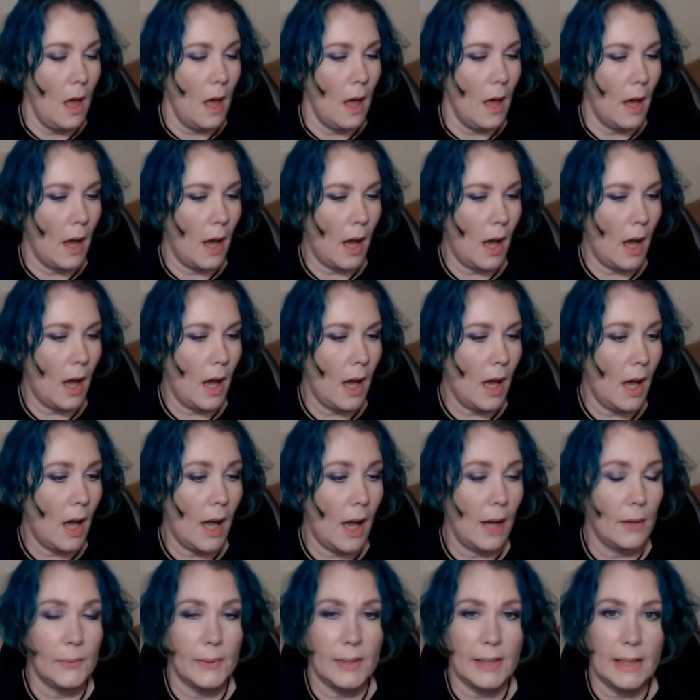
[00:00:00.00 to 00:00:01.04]
I
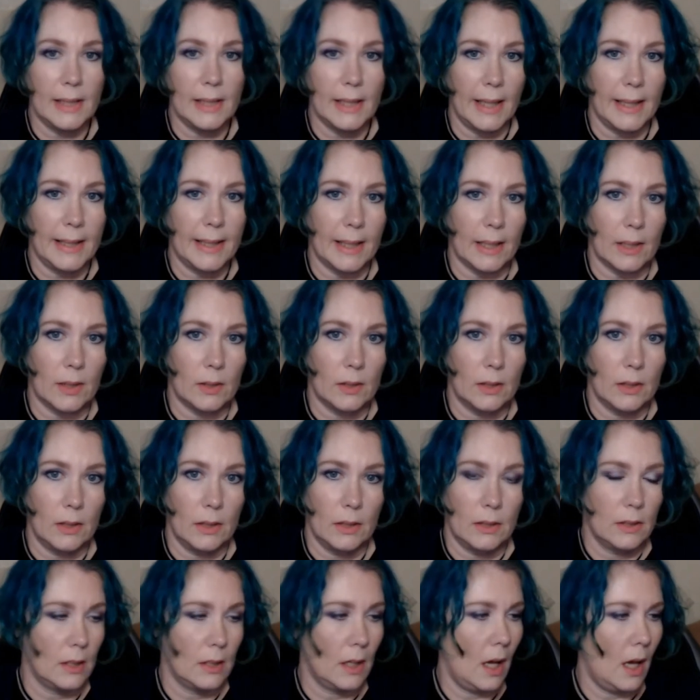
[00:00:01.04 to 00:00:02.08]
really like it.
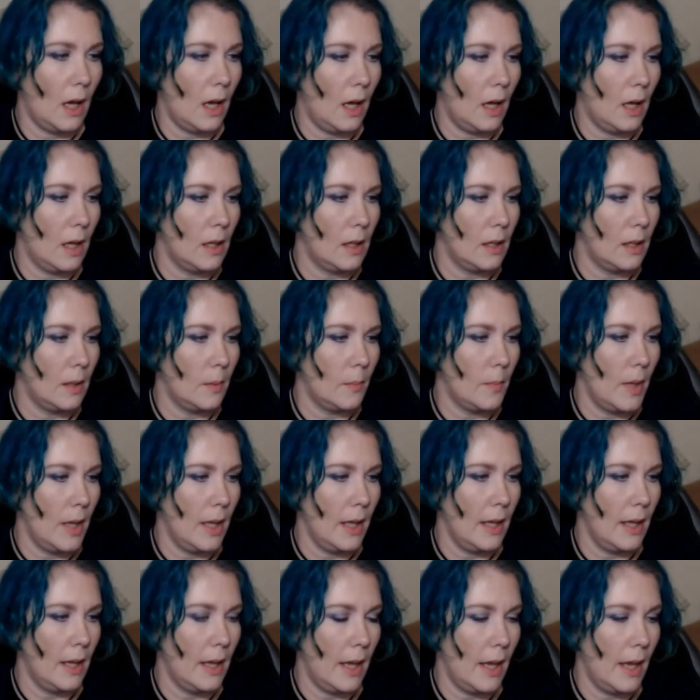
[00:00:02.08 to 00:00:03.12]
And
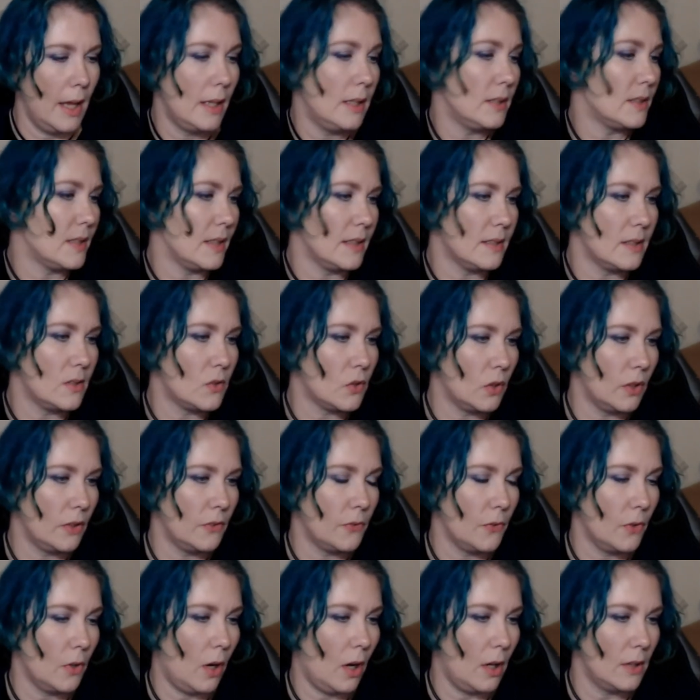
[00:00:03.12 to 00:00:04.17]
it says it's good
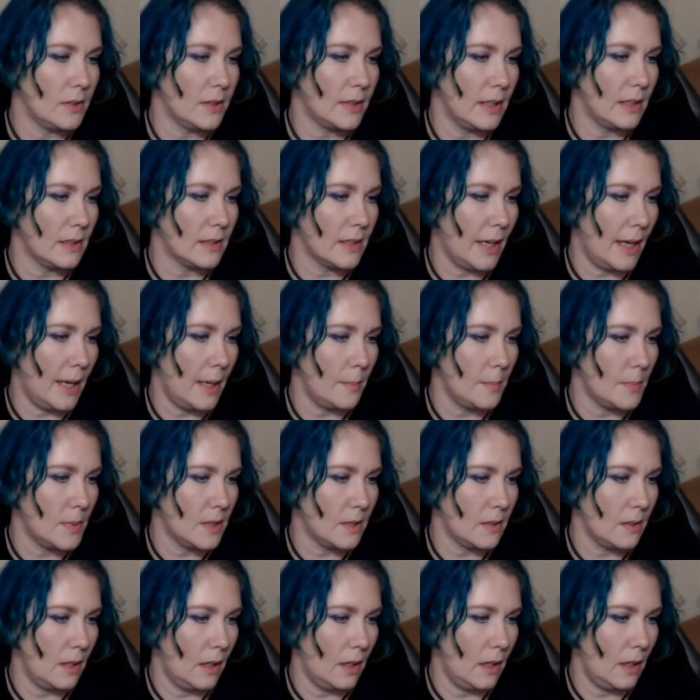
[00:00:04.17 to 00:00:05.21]
for all skin types.
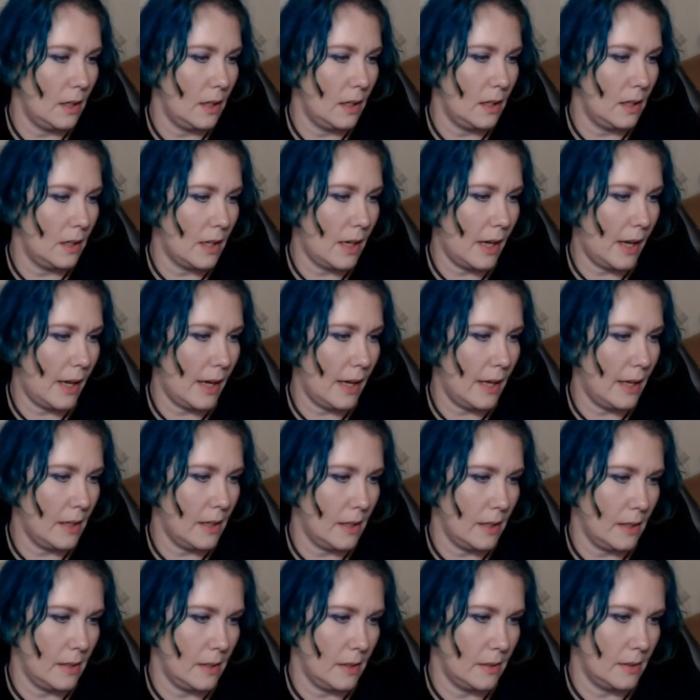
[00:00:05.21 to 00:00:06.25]
It
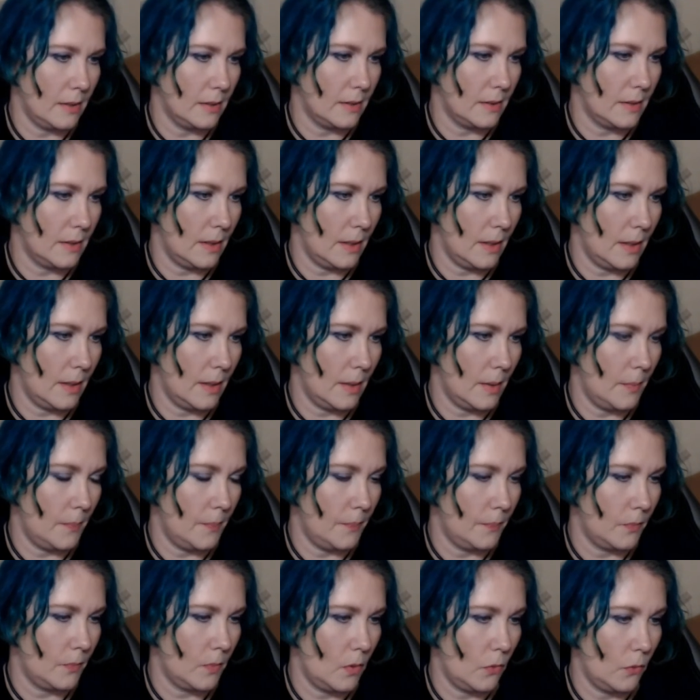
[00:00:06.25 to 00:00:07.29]
has
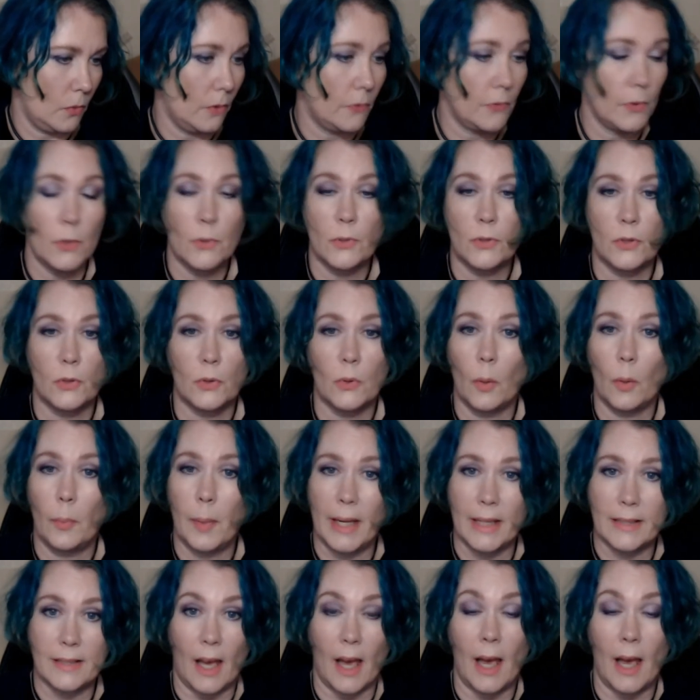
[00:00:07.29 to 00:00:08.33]
refused to obey
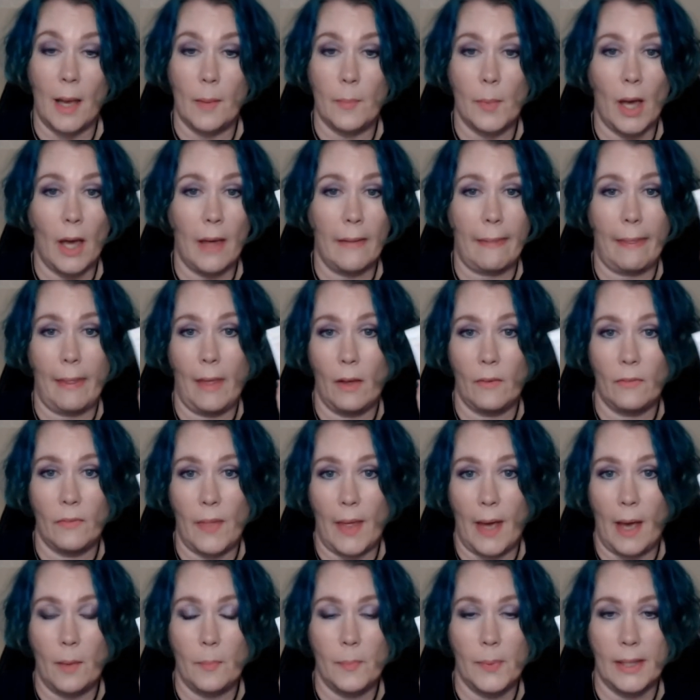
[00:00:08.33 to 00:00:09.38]
time. I love
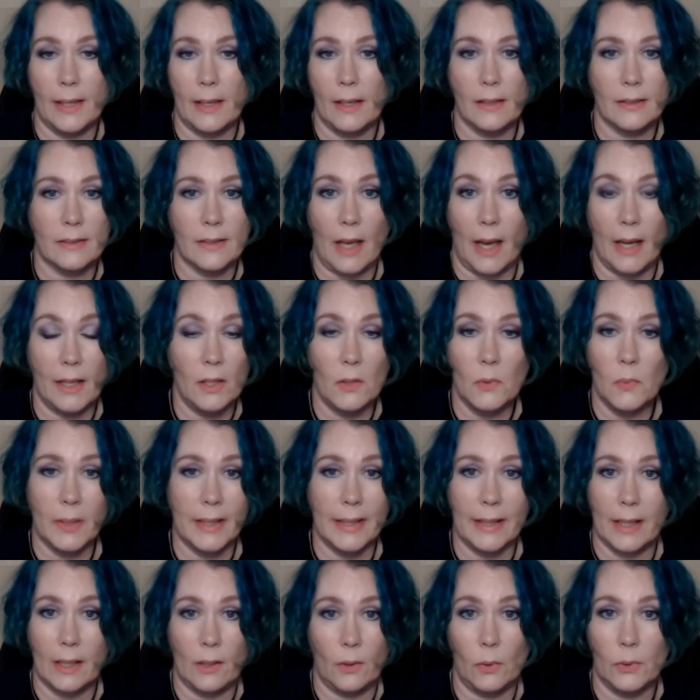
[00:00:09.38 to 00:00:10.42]
that because I don't want to
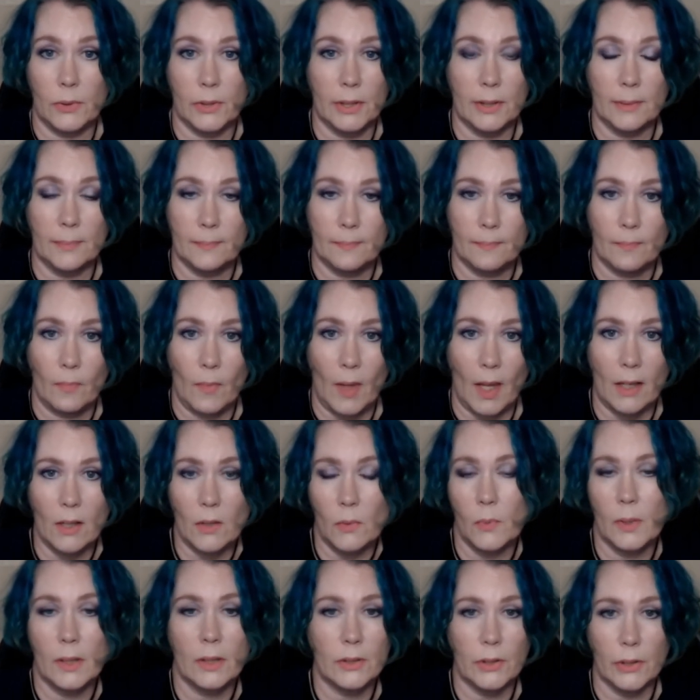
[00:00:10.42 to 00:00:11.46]
get older. I don't
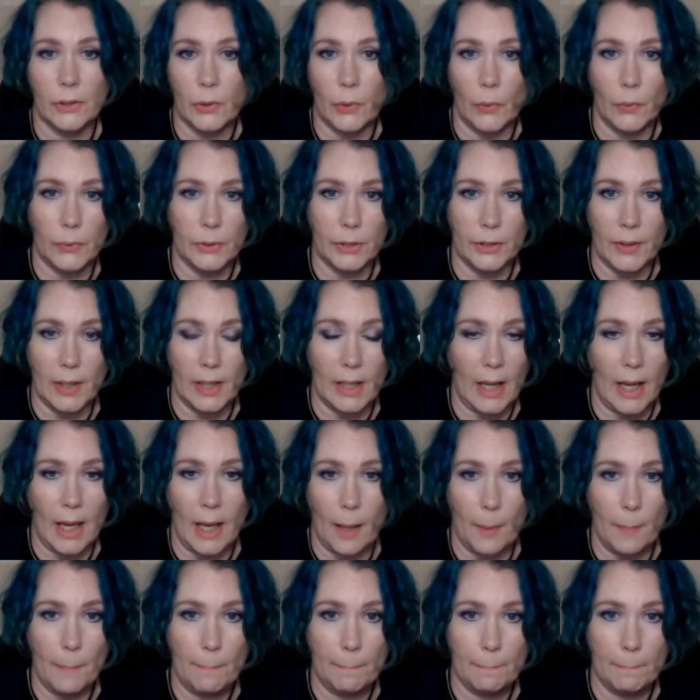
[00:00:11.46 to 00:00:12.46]
want to look older than I am.